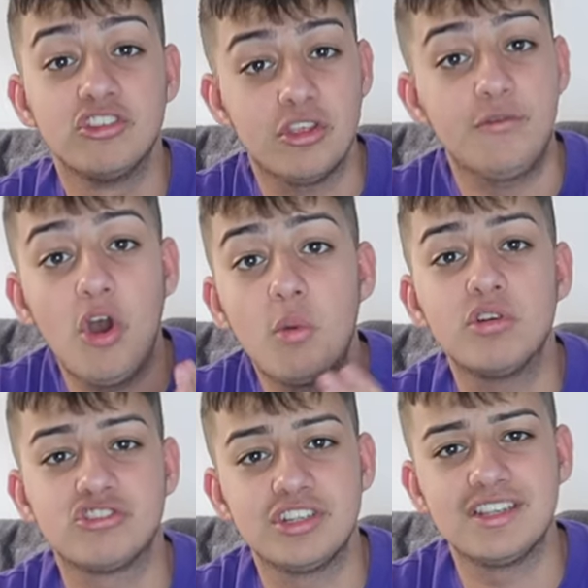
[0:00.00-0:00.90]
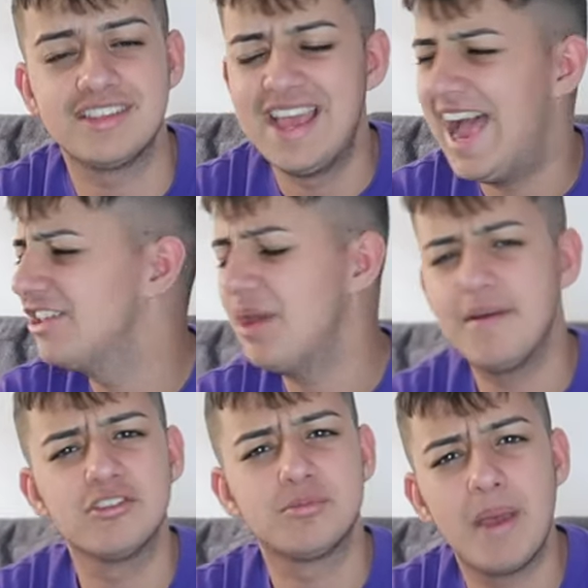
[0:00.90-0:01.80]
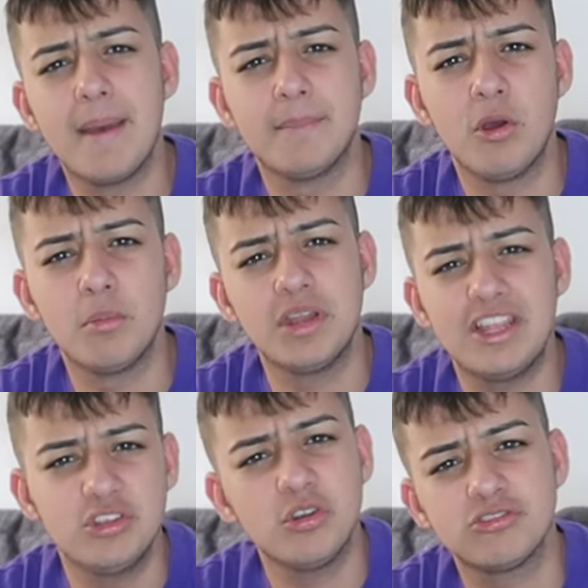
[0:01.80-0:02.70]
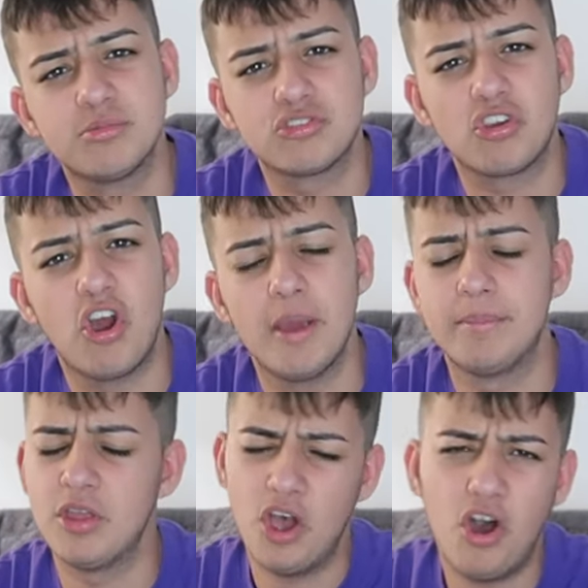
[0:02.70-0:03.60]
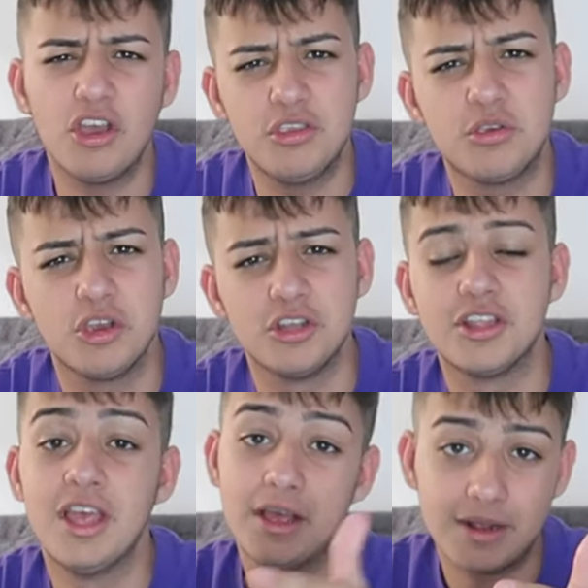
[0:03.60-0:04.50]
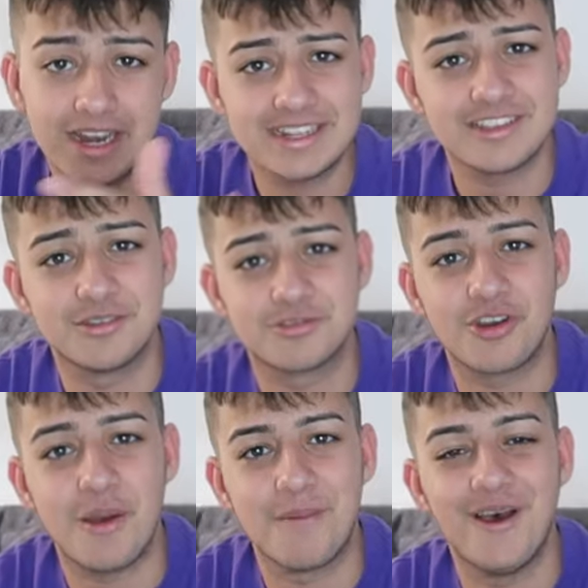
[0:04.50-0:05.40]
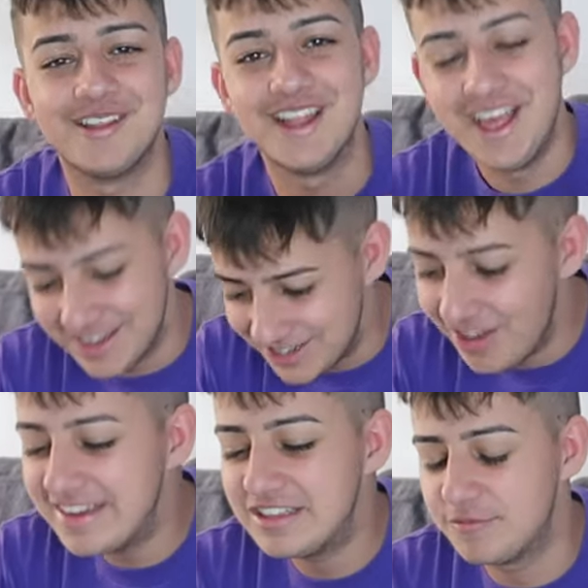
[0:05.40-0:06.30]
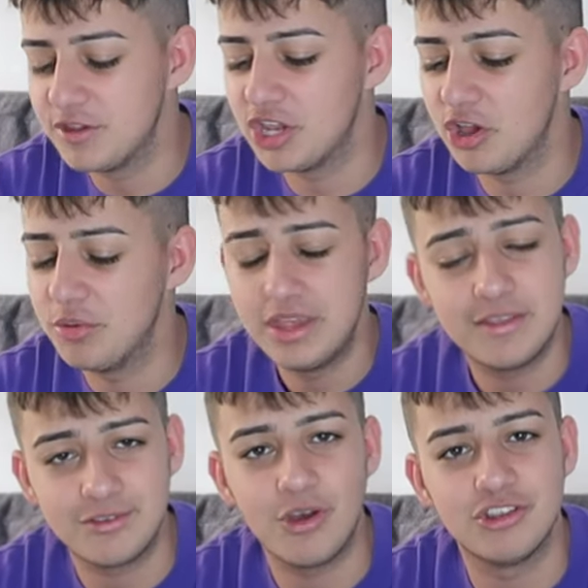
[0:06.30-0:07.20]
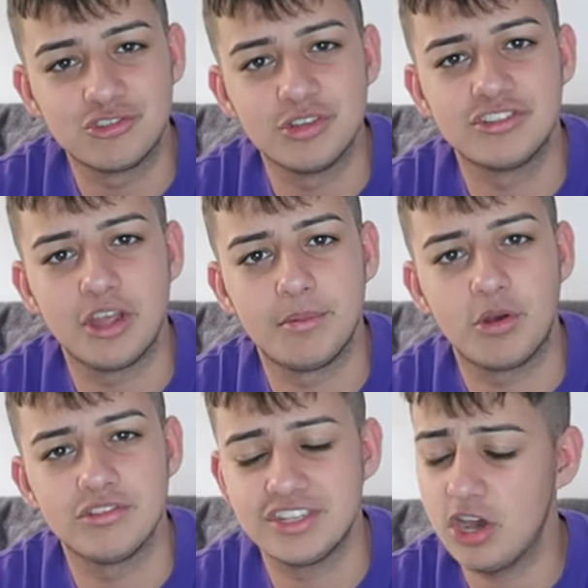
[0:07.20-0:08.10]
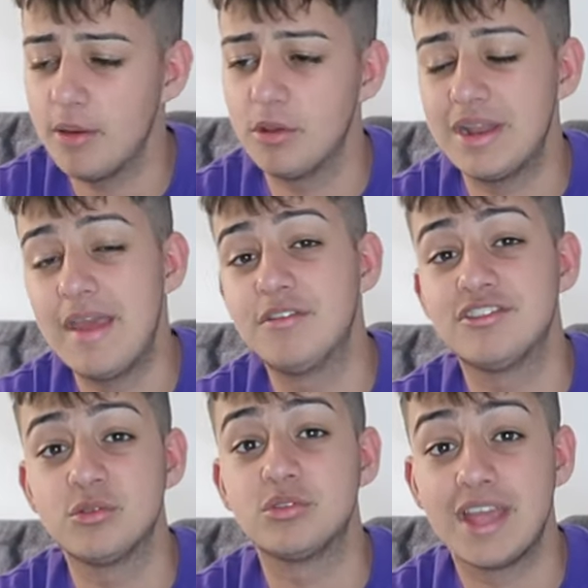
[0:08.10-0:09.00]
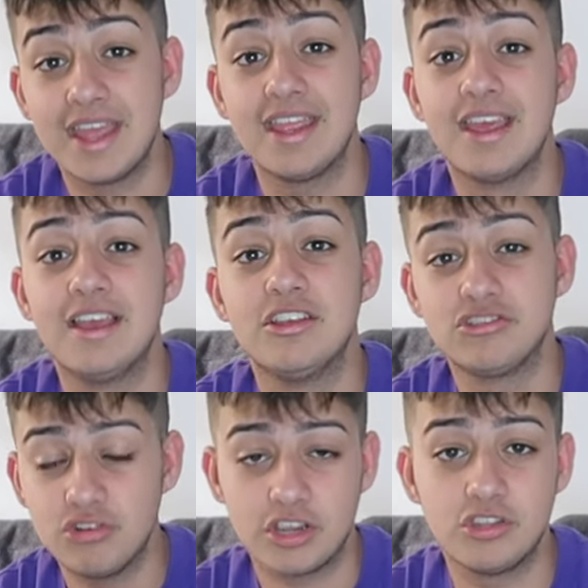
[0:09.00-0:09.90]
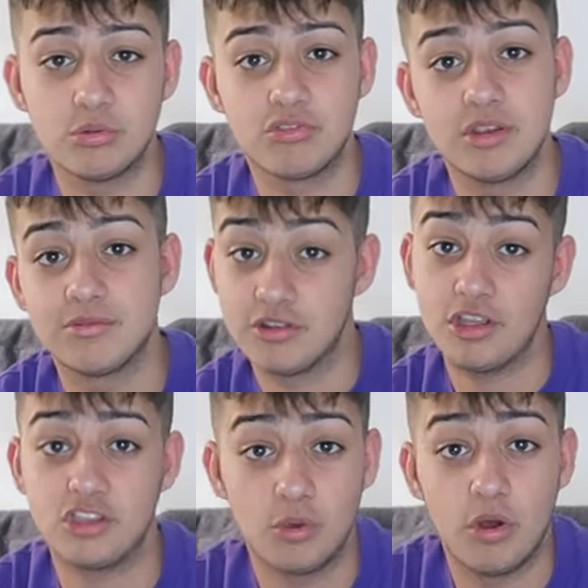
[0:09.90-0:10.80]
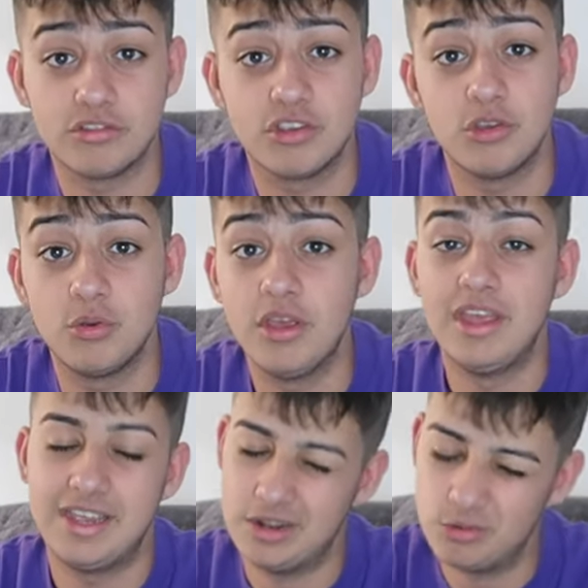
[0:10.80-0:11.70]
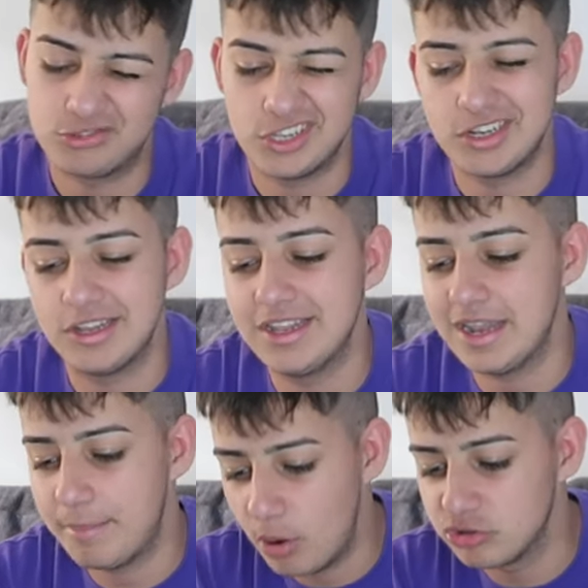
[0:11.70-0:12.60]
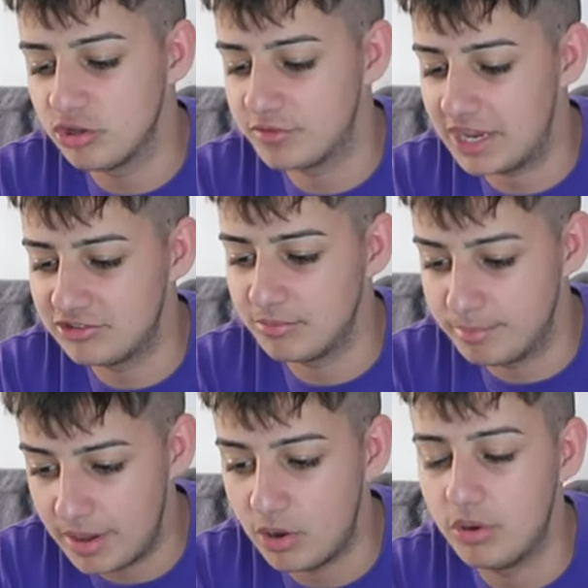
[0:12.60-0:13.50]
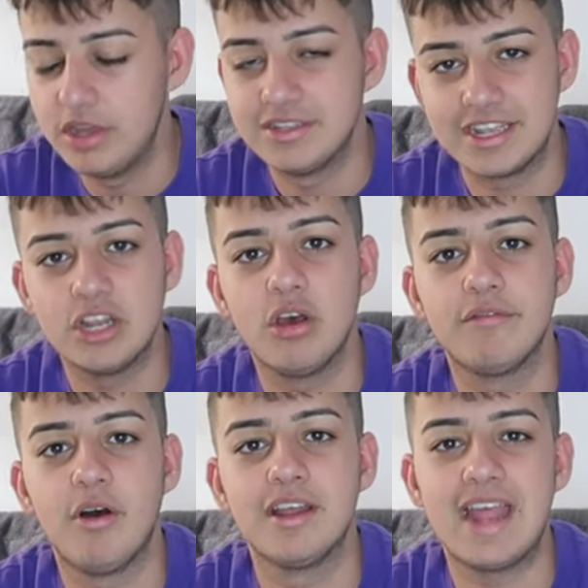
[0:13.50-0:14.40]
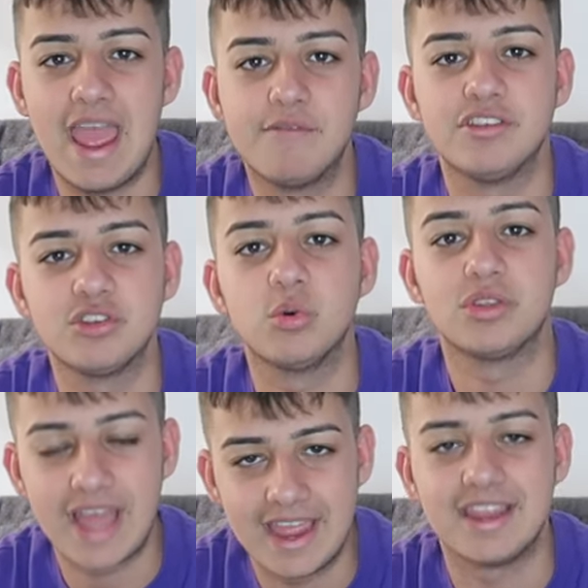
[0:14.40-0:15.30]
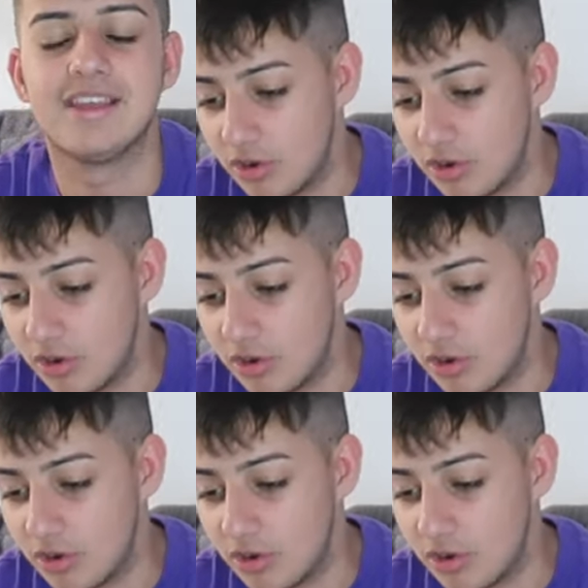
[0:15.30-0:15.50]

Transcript: So if you are watching this and you have a spare moment and you're not subscribed, are you good? Click that subscribe button, like this video if you are enjoying this type of content I upload every single day, striking your dreams like you are too, and also hit that post notification bell to get notified every single day.